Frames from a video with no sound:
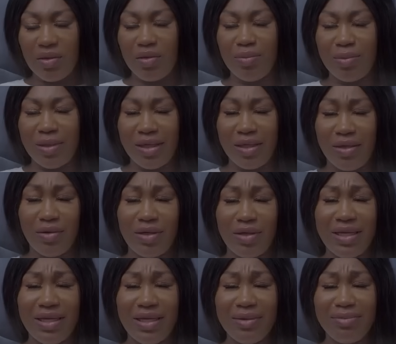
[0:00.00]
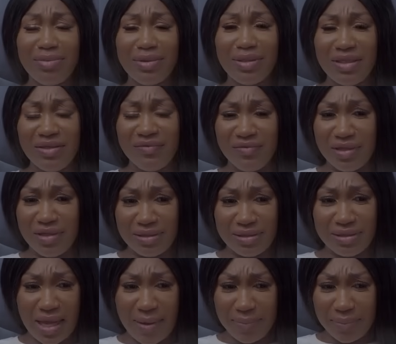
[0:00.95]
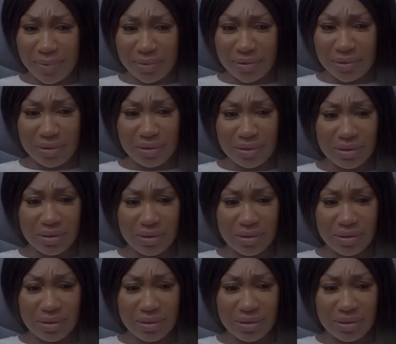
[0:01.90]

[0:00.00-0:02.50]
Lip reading: Oh Oh my God, I can't believe this happened.